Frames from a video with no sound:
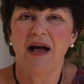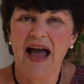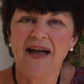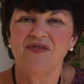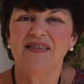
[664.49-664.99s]

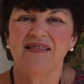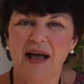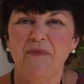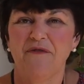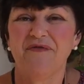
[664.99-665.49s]
And
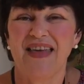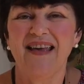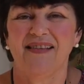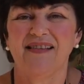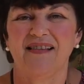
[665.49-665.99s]
some of
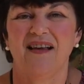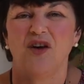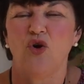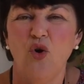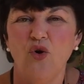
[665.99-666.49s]
this
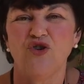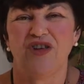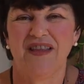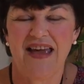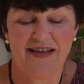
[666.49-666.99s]

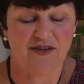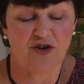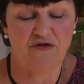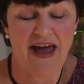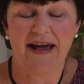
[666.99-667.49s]
caution is
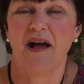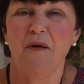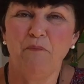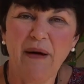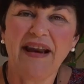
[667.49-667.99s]
correct.
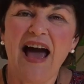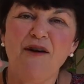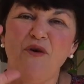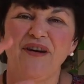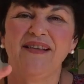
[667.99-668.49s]
But
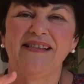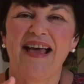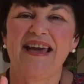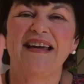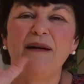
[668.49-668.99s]
I want to
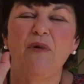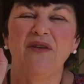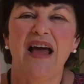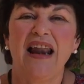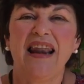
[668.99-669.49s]
say, come
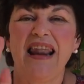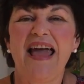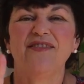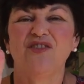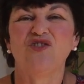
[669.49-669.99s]
on,
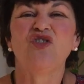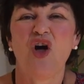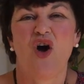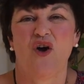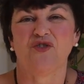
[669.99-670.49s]
let's
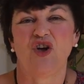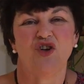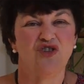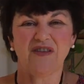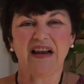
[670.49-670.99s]
not
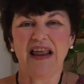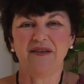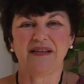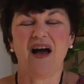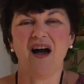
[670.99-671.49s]
just
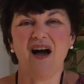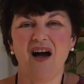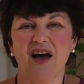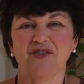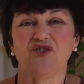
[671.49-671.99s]
close our
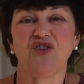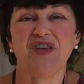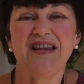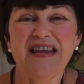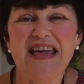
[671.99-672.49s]
hearts to
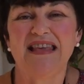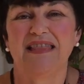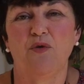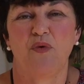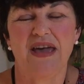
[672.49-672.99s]
the need
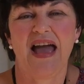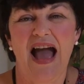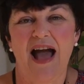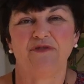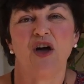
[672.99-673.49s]
that we
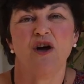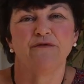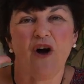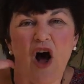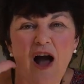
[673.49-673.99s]
have
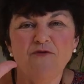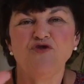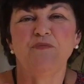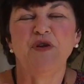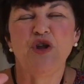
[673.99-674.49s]
for
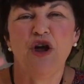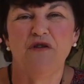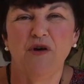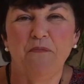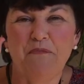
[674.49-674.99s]

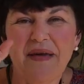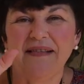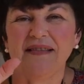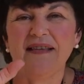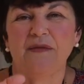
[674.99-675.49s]
entrepreneurial
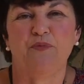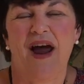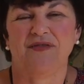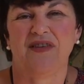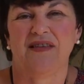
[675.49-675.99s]
business
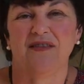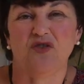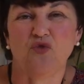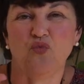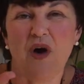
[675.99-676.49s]
practices
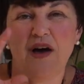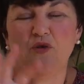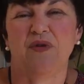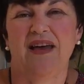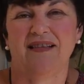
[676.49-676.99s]
to work
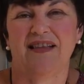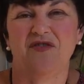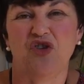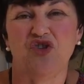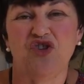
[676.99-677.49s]
with us
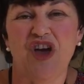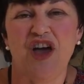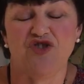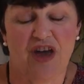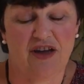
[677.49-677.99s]
in the
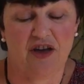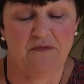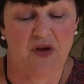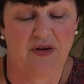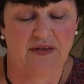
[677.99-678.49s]
church and
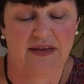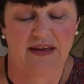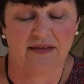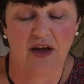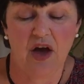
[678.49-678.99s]

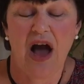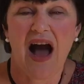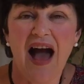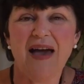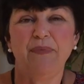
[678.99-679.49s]
communities.
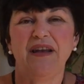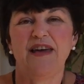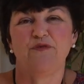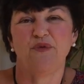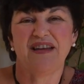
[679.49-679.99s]
I
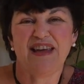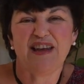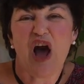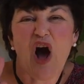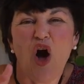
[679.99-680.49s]
believe we
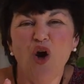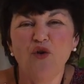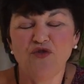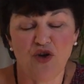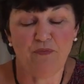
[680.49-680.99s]
need
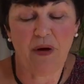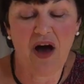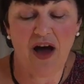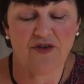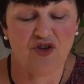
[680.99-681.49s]
whole new
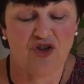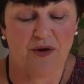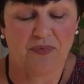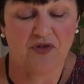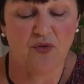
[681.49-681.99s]

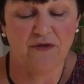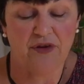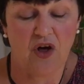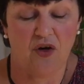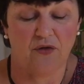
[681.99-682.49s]
partnerships to
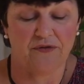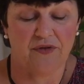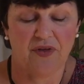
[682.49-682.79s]
evolve.